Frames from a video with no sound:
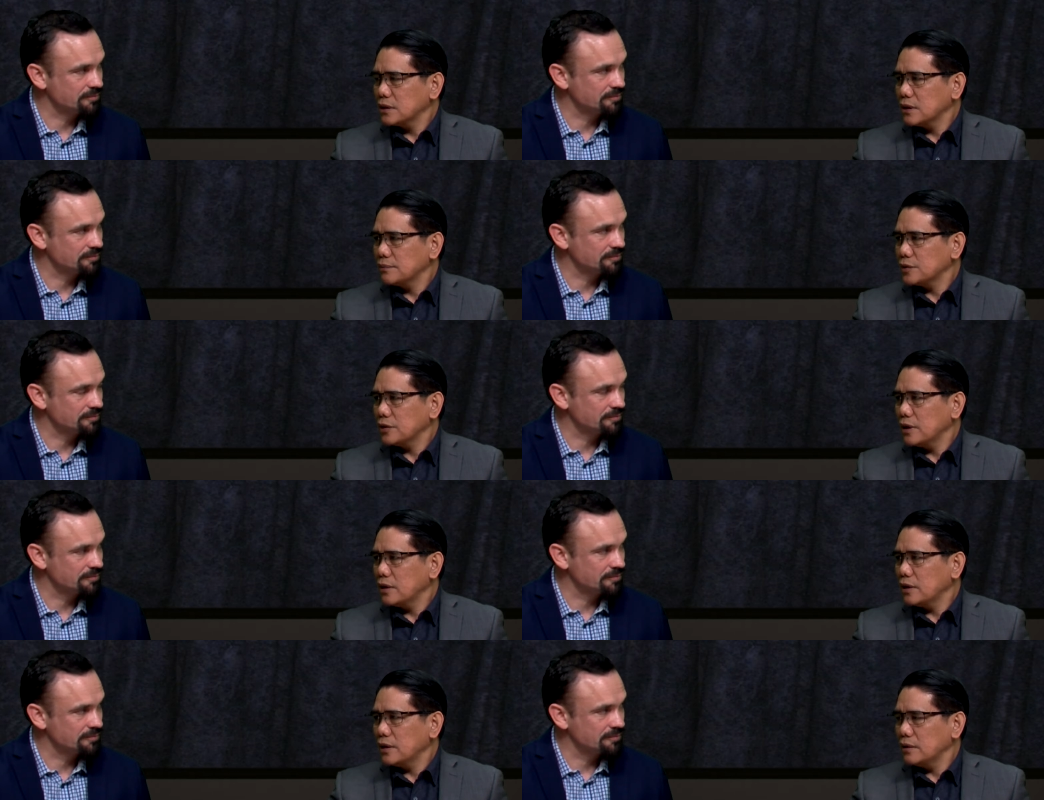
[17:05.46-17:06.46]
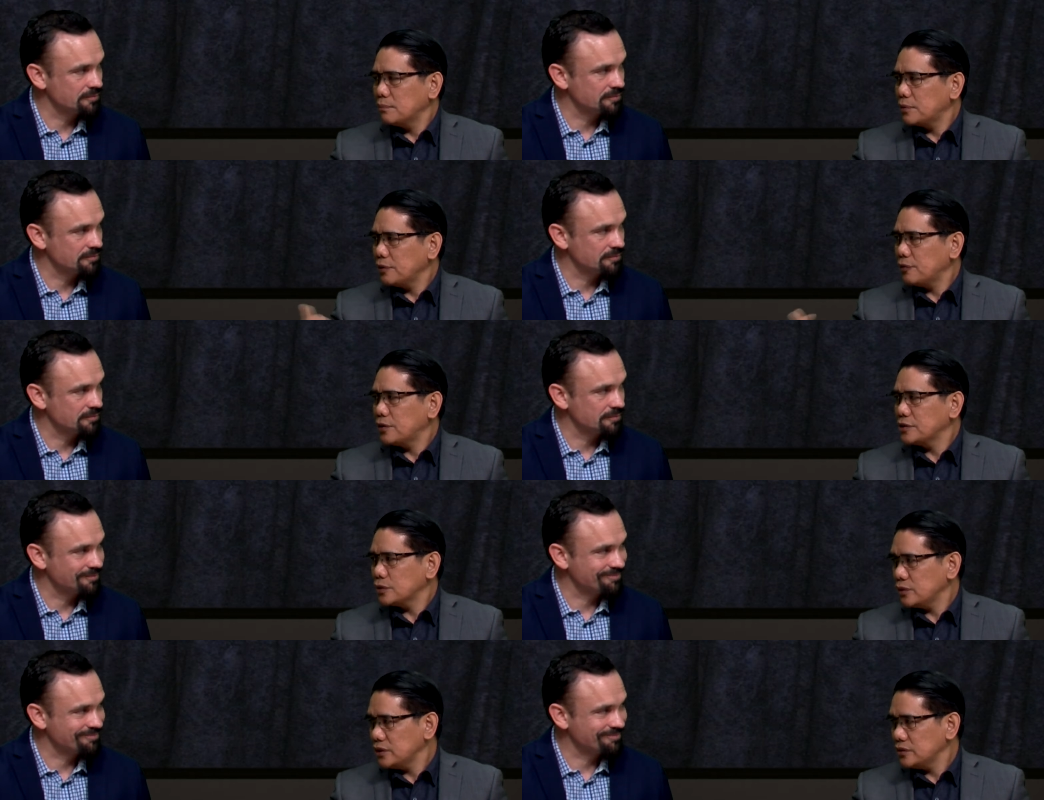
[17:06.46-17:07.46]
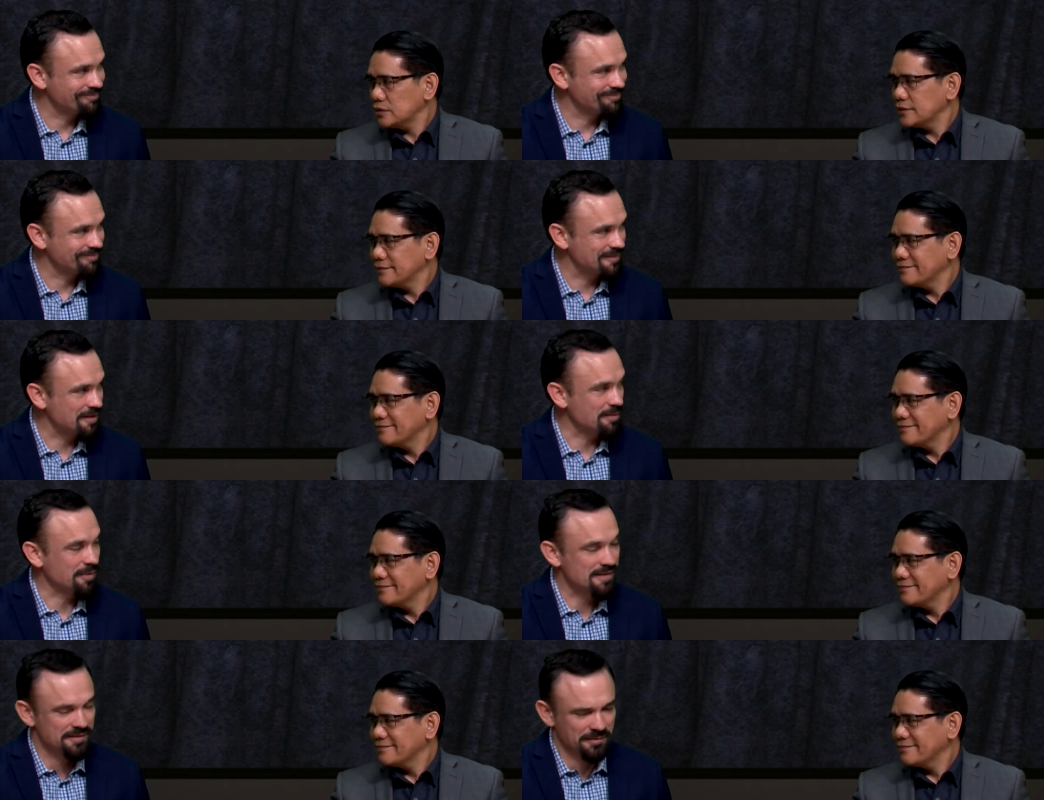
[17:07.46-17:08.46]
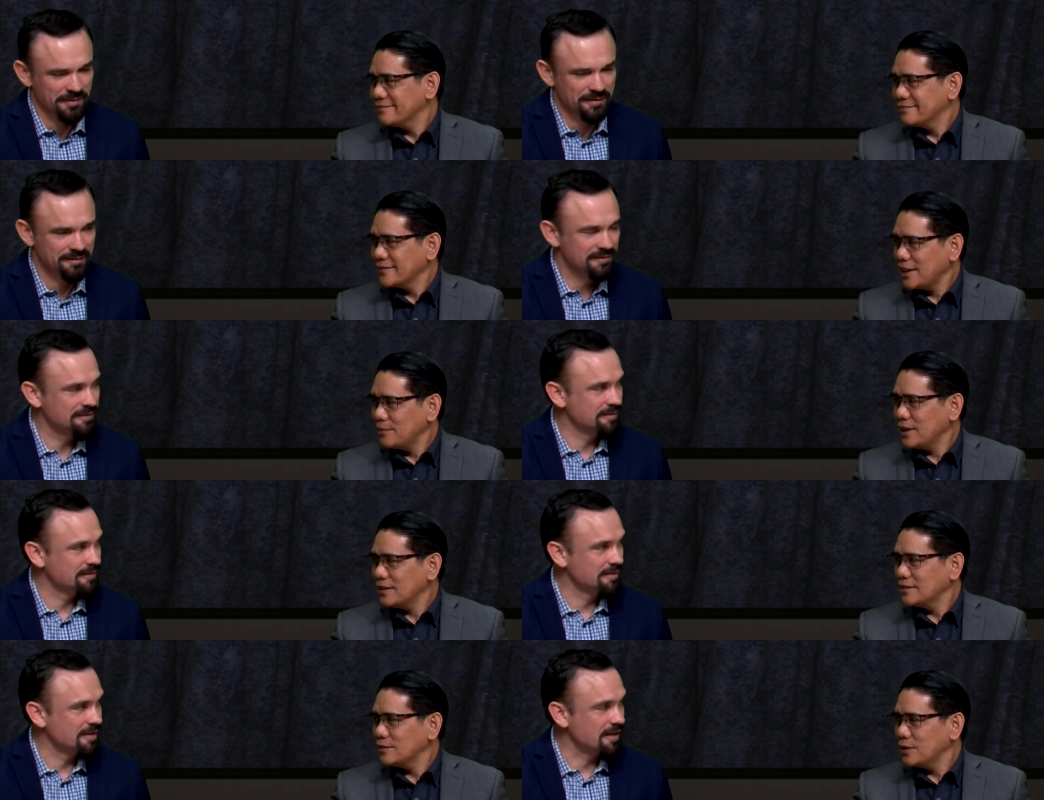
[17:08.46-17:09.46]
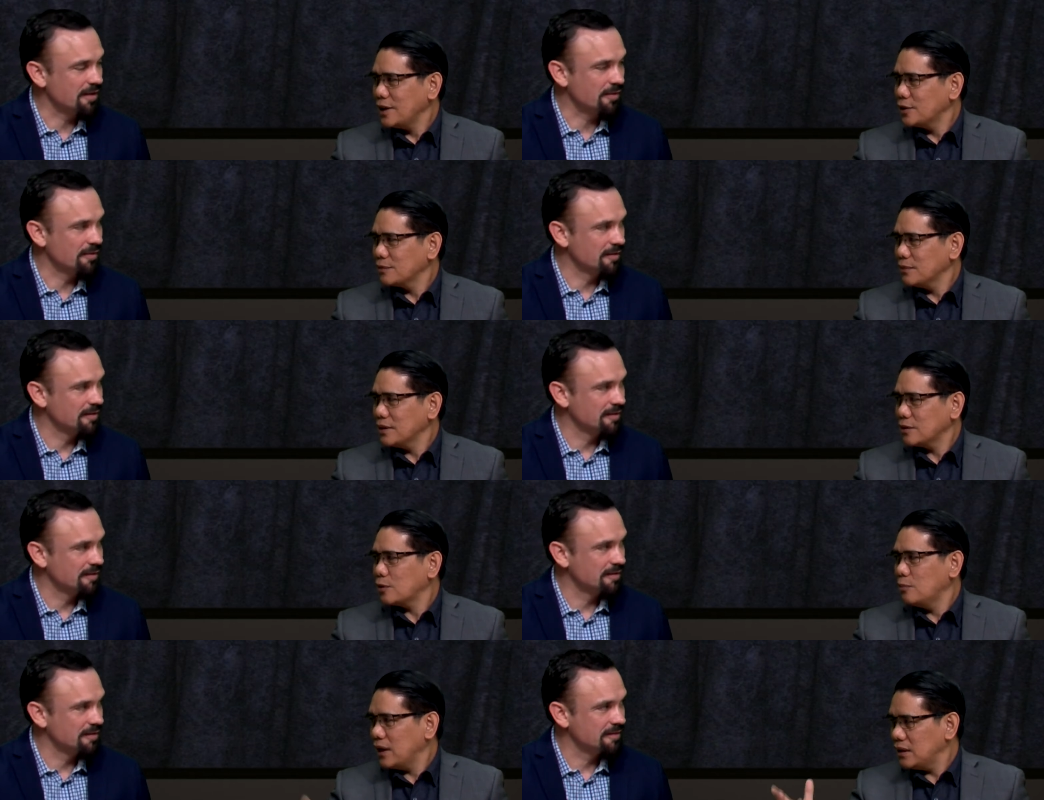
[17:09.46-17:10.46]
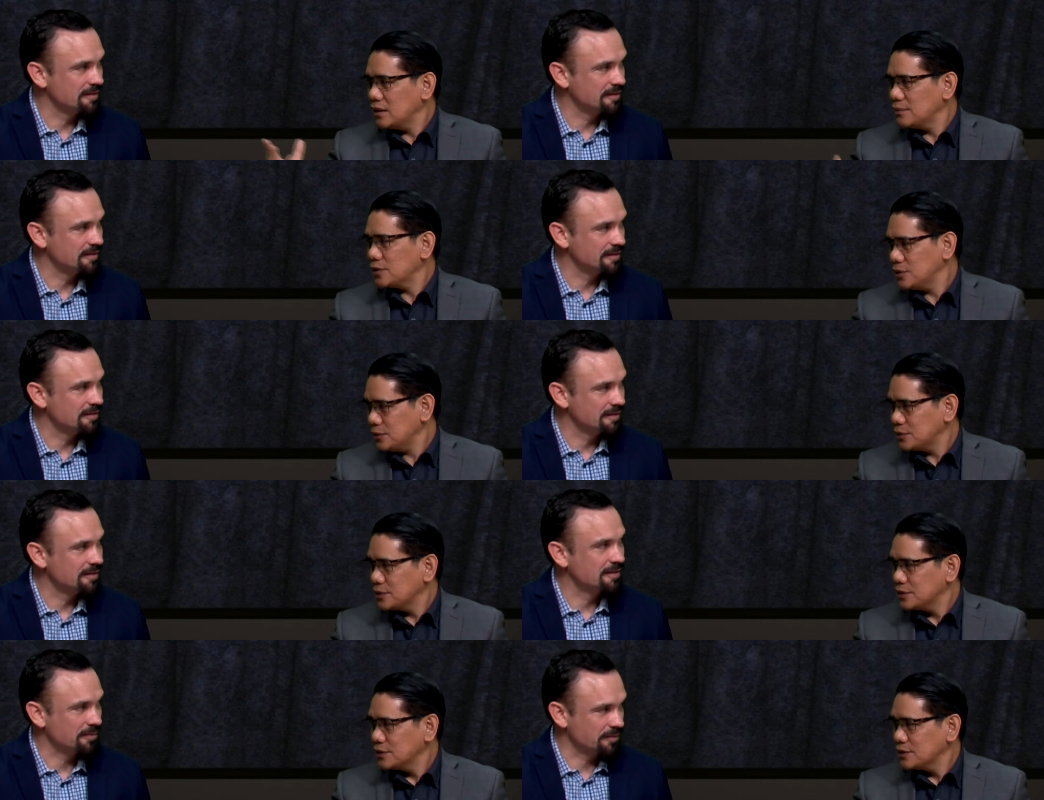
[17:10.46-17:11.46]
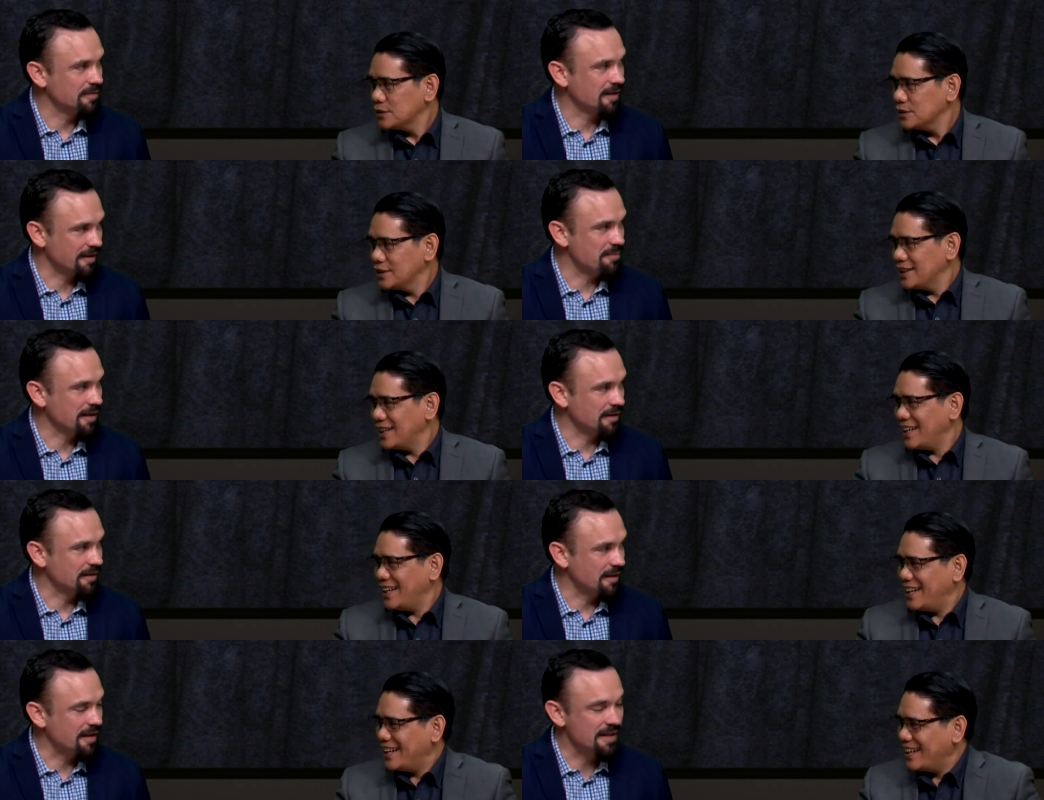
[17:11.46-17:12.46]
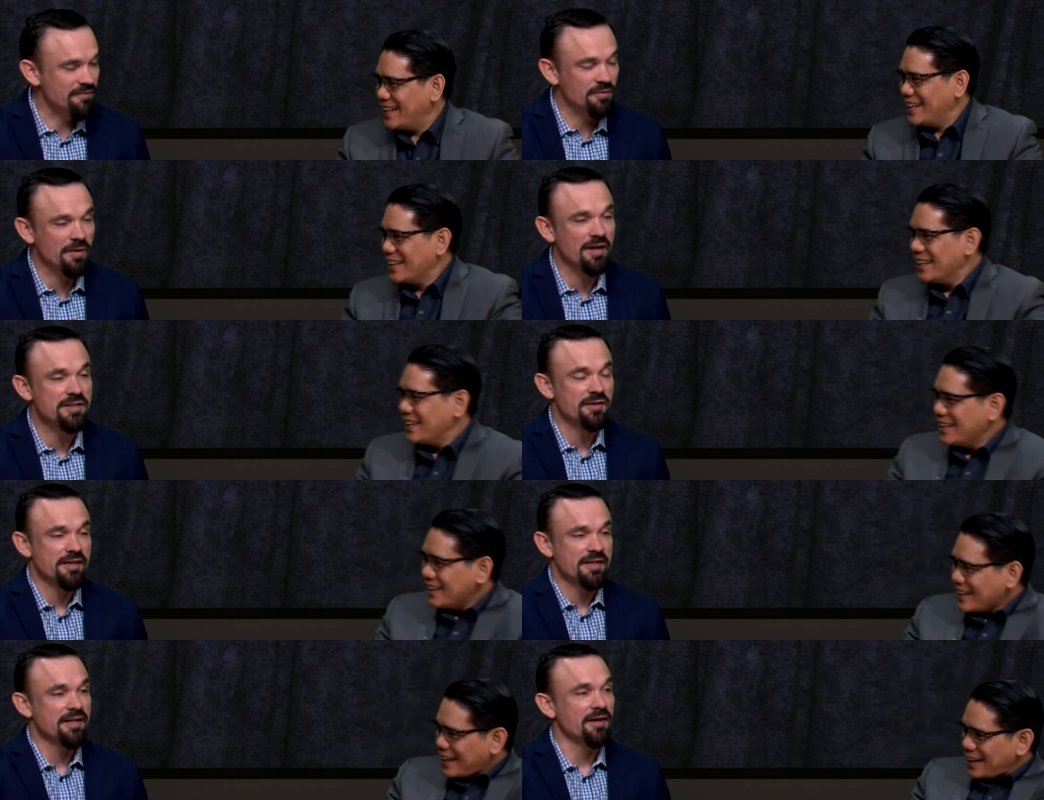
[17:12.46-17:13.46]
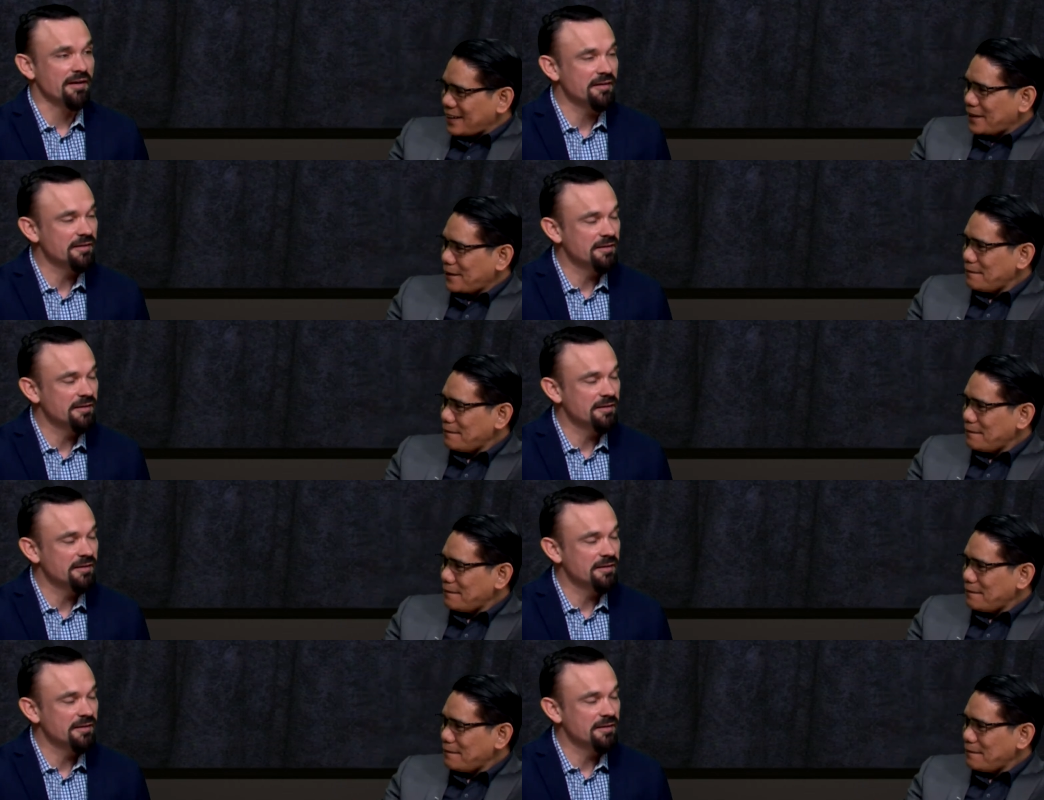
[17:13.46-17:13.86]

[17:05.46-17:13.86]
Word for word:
Speaker 1: came together and prayed for the situations. Oh, praise the Lord. Amen. Without me commanding them to do. Amen. And even while you're here,